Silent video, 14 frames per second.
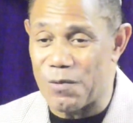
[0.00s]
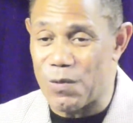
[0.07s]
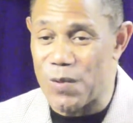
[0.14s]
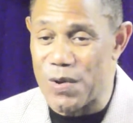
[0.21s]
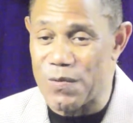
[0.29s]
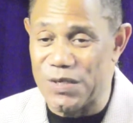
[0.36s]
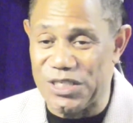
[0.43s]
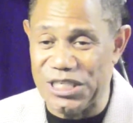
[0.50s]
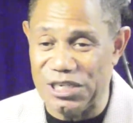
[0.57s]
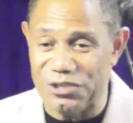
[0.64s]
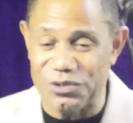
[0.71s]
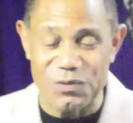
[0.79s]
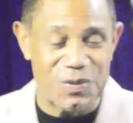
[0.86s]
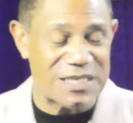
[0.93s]
When we were
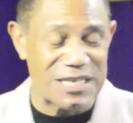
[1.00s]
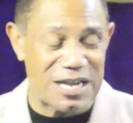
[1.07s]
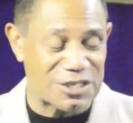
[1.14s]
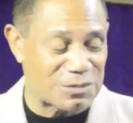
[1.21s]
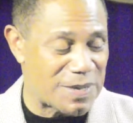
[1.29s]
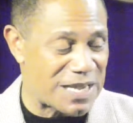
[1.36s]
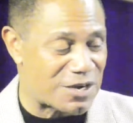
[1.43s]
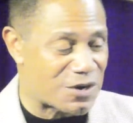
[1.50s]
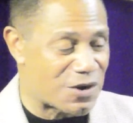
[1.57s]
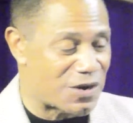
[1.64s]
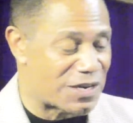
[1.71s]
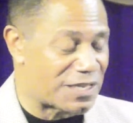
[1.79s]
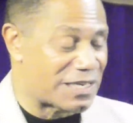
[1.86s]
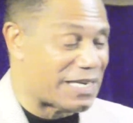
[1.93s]
children, we talked about it
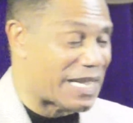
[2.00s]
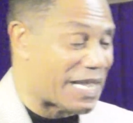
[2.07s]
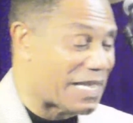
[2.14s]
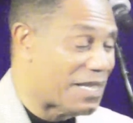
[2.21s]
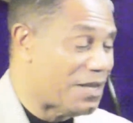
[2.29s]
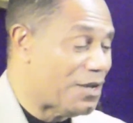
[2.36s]
earlier today.